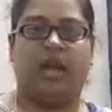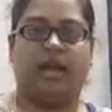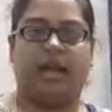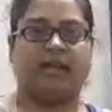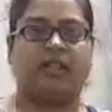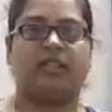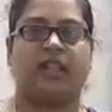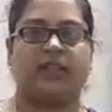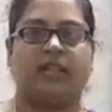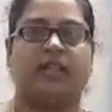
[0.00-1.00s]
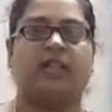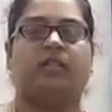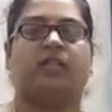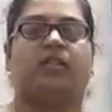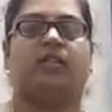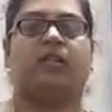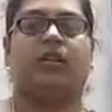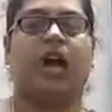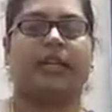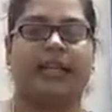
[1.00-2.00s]
and they will
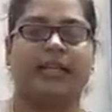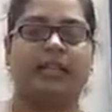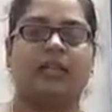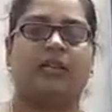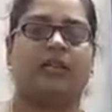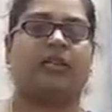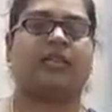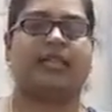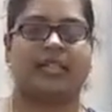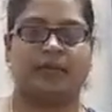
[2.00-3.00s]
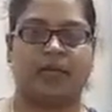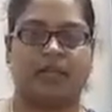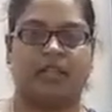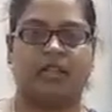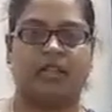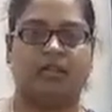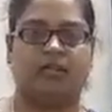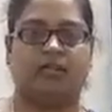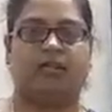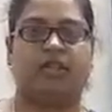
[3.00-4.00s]
attain systematic
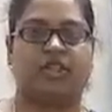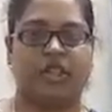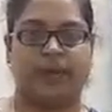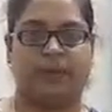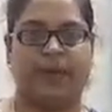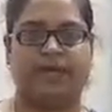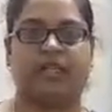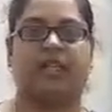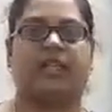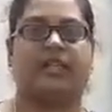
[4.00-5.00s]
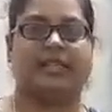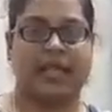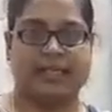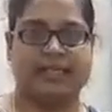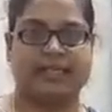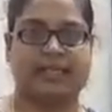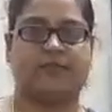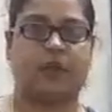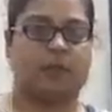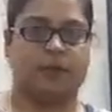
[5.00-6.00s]
shape and sizes
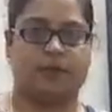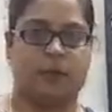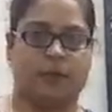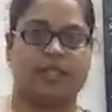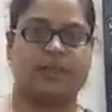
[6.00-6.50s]
for performing